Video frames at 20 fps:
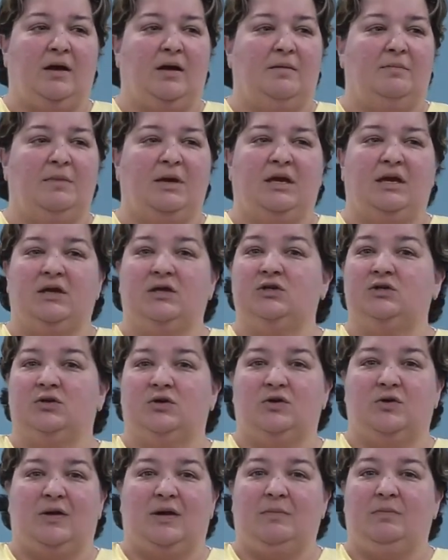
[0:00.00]
making sure
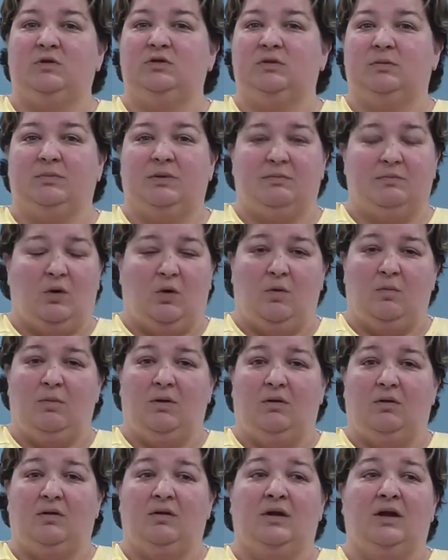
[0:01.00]
you're able to be
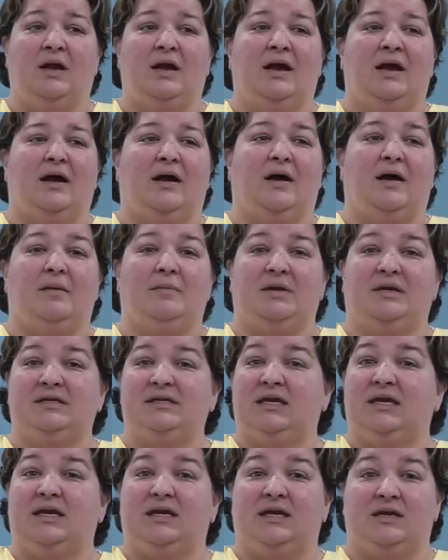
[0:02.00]
mobile and
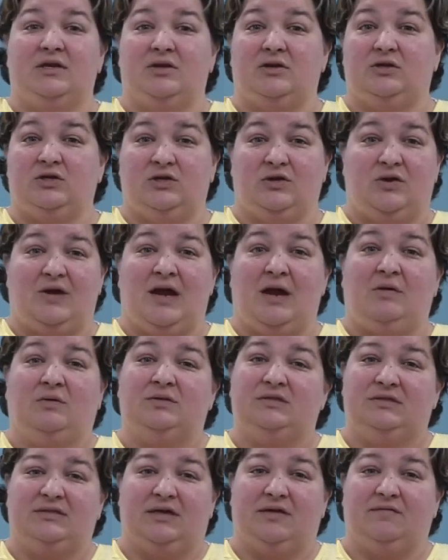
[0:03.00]
to get into your
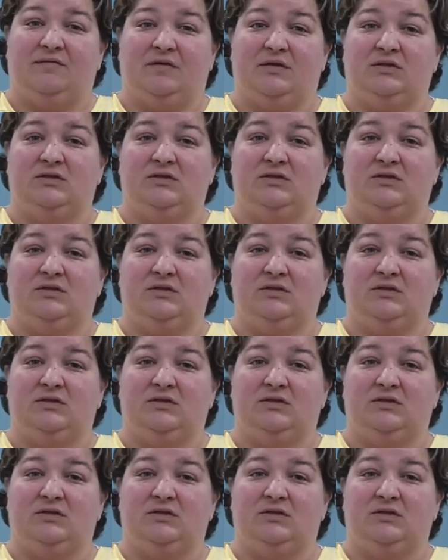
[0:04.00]
house safely.